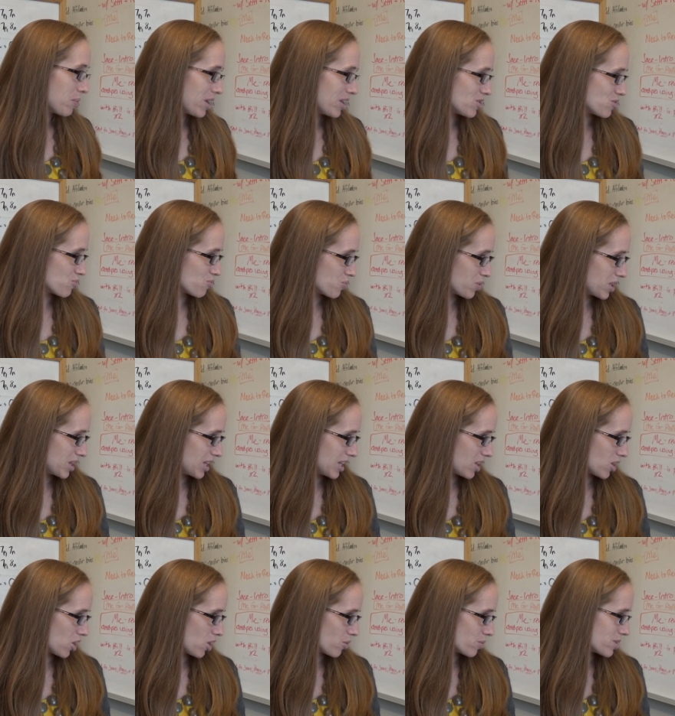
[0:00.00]
but it's really
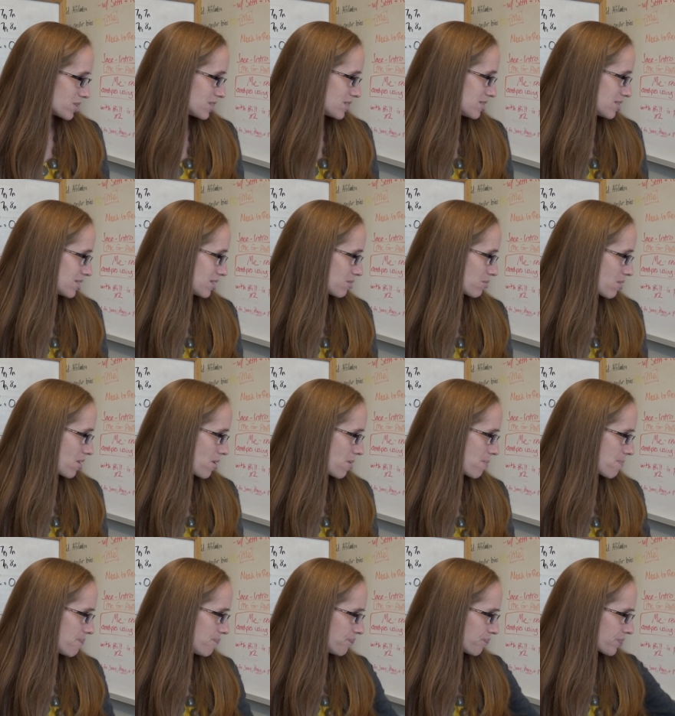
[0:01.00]
close to
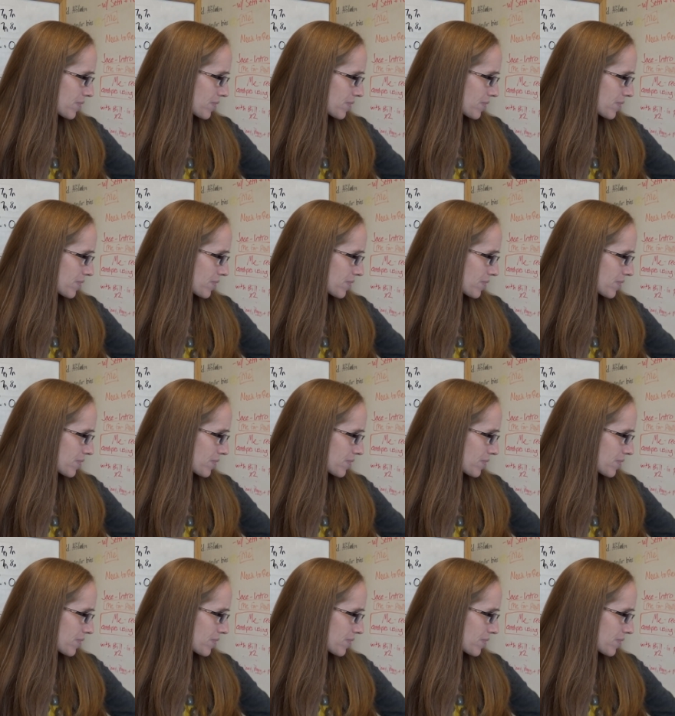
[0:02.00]
0.